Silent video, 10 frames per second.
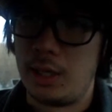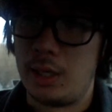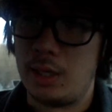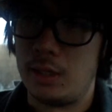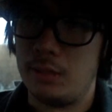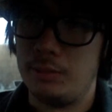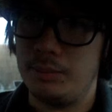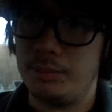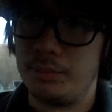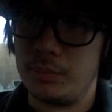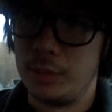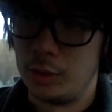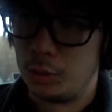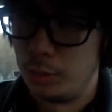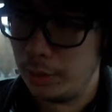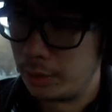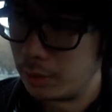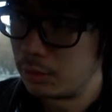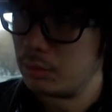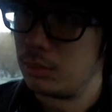with